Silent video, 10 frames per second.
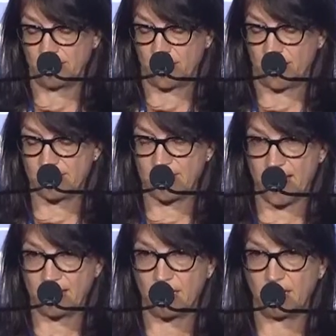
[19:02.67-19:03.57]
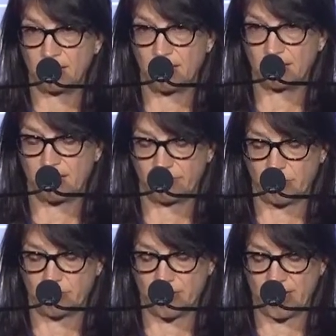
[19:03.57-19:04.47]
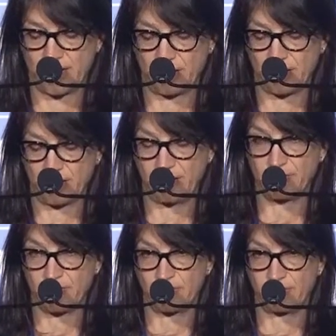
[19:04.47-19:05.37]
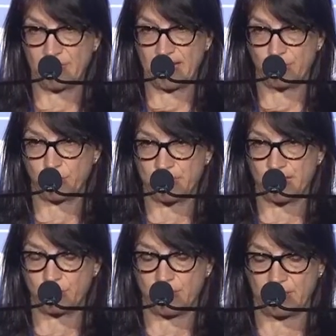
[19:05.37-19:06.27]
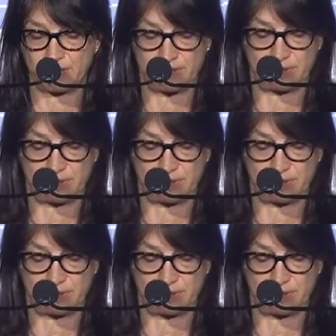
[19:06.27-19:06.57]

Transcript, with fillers: I sat on an uncomfortable chair in front of a manual typewriter.